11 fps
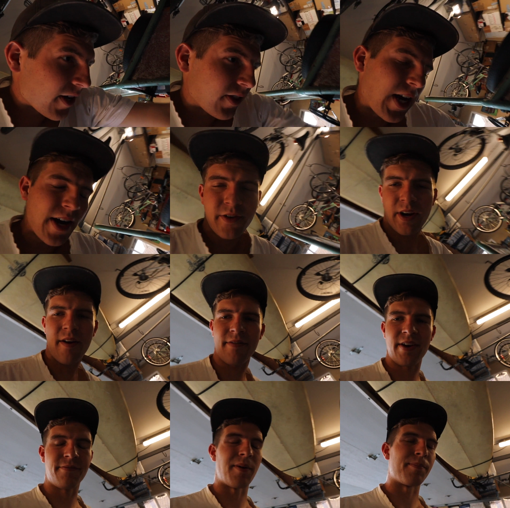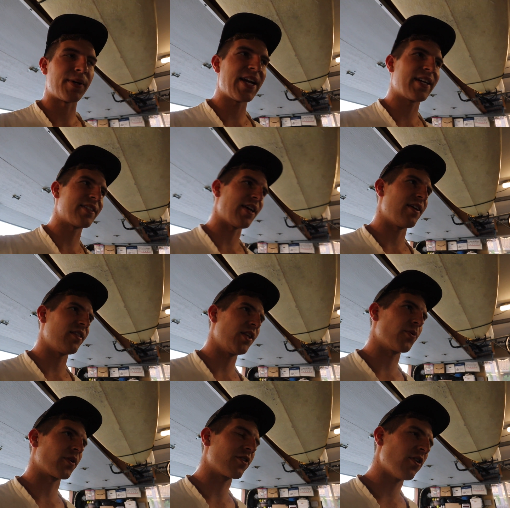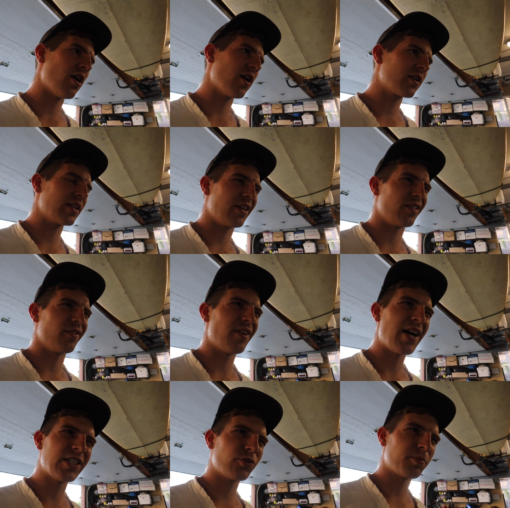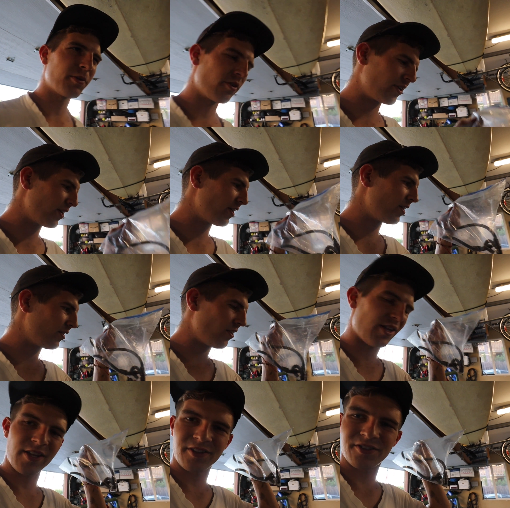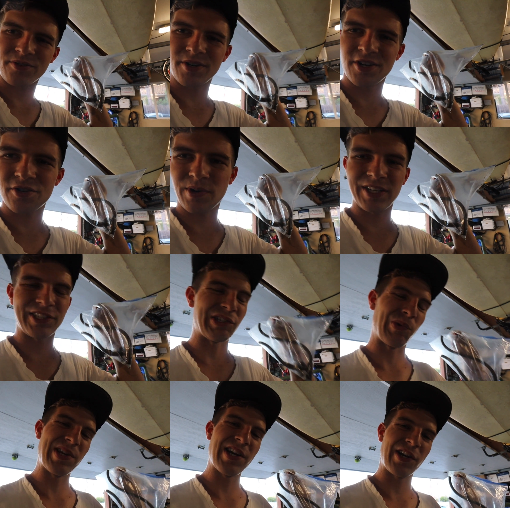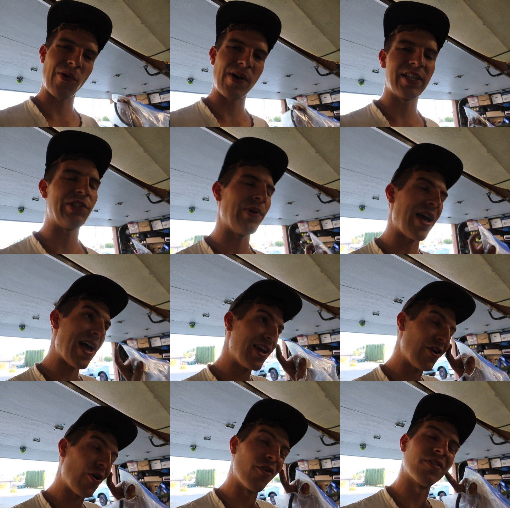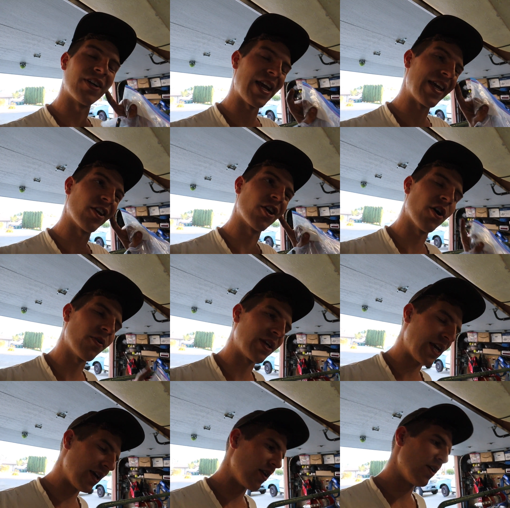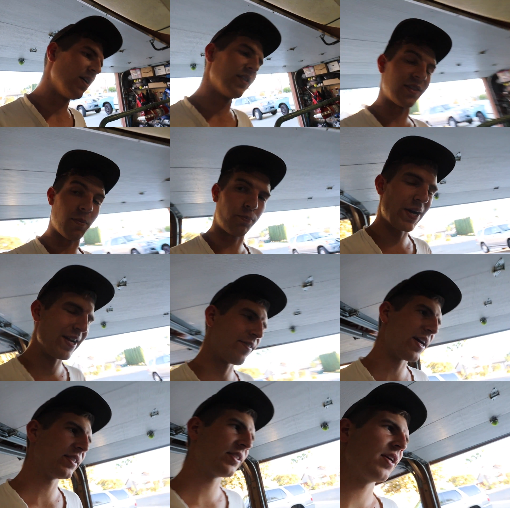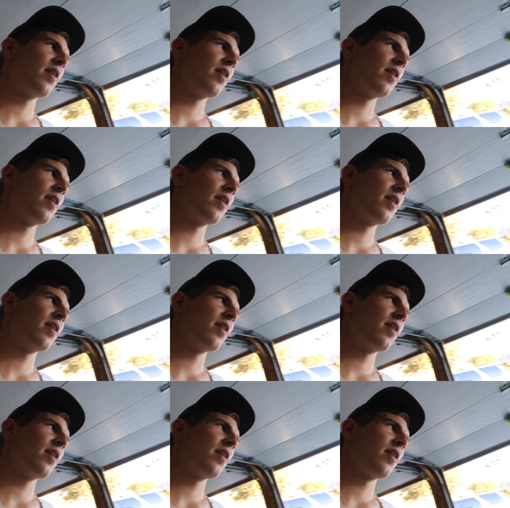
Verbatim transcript: out that I don't have any front brakes and they were clogged and the lines were broken, long story short. So we are going to head over and go get some brake lines